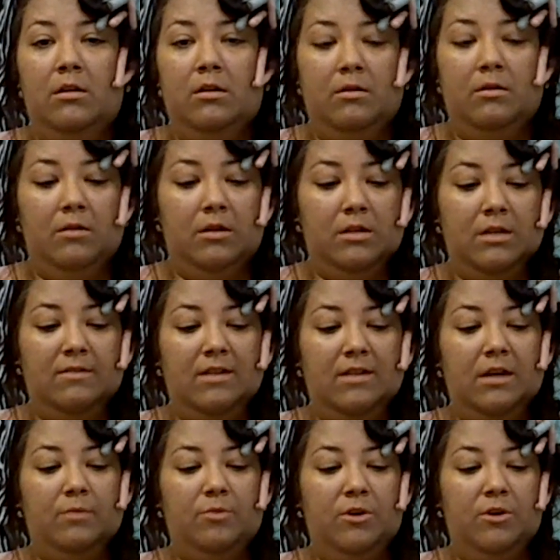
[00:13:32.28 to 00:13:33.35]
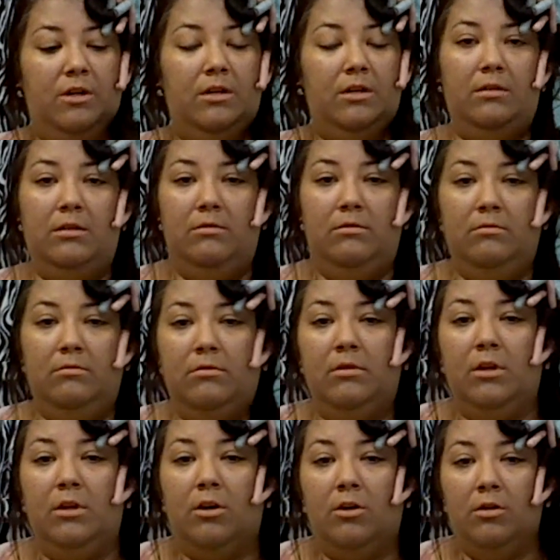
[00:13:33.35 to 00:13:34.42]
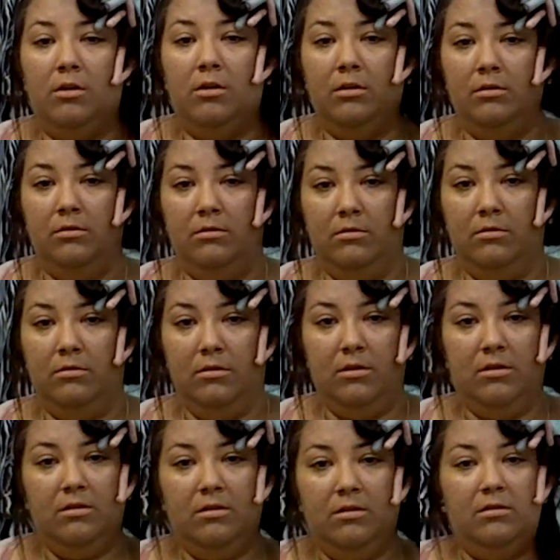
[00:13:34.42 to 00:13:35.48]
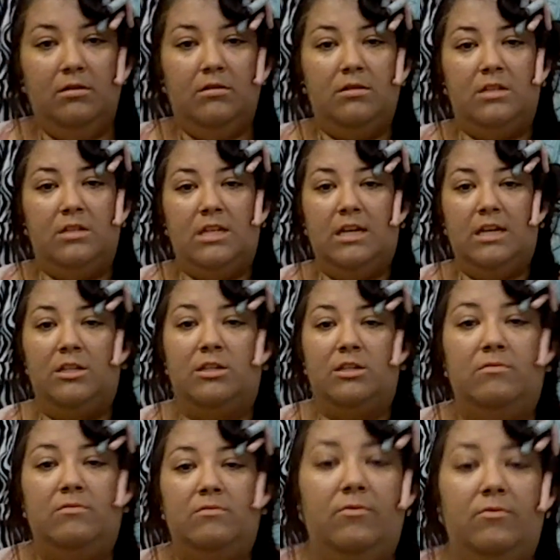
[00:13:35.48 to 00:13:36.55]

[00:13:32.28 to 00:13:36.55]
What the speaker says: because I've got a pretty long size